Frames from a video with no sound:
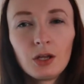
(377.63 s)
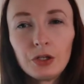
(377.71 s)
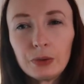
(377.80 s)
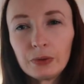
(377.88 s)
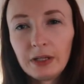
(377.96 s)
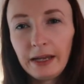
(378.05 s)

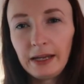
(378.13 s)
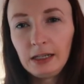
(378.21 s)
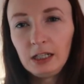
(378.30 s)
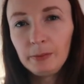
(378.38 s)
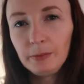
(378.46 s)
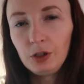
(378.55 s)
you would
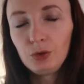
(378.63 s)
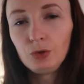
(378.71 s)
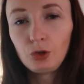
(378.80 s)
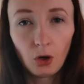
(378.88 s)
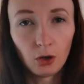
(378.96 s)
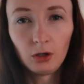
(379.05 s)
like me to
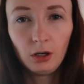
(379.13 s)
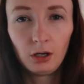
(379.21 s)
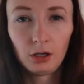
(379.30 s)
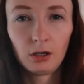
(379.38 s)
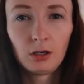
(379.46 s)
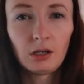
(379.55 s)
talk
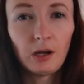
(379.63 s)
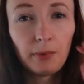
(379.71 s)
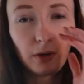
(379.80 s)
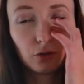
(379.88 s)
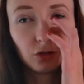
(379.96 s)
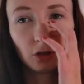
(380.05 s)

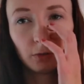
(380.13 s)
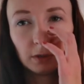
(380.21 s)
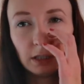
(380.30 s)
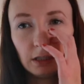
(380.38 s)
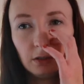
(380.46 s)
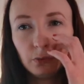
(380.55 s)
about
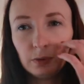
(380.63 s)
something